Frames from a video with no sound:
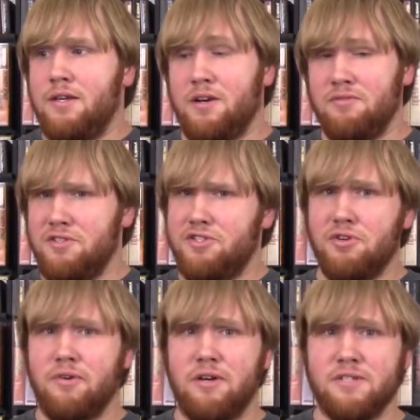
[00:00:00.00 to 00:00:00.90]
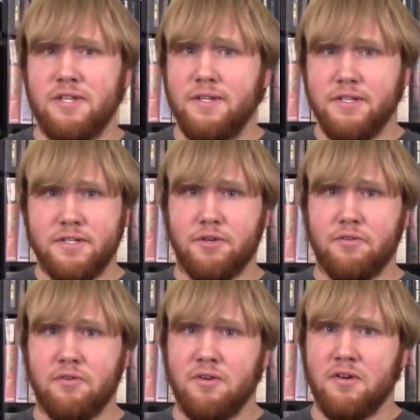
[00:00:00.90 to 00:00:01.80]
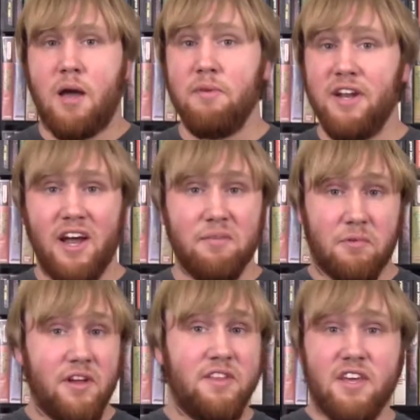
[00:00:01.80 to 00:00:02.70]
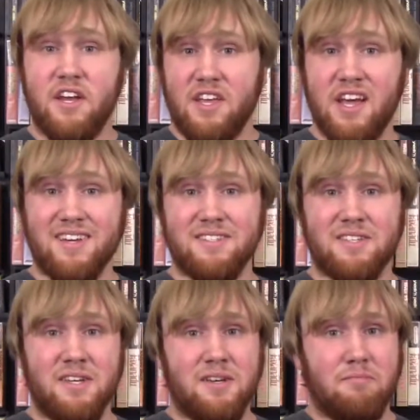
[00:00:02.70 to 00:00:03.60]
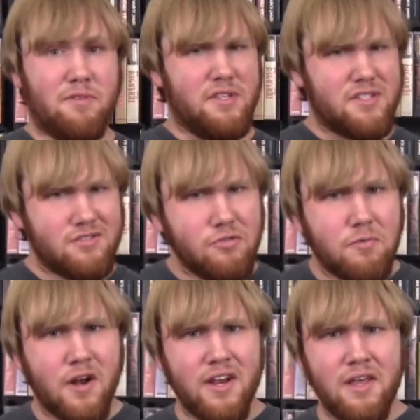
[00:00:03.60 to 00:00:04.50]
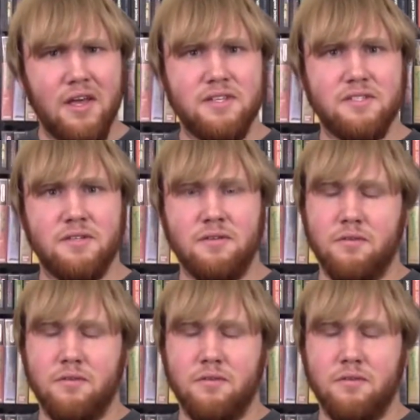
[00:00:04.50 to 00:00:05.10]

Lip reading: I wasn't sure what I was getting into. I mean, I had played the NES, but the Super NES?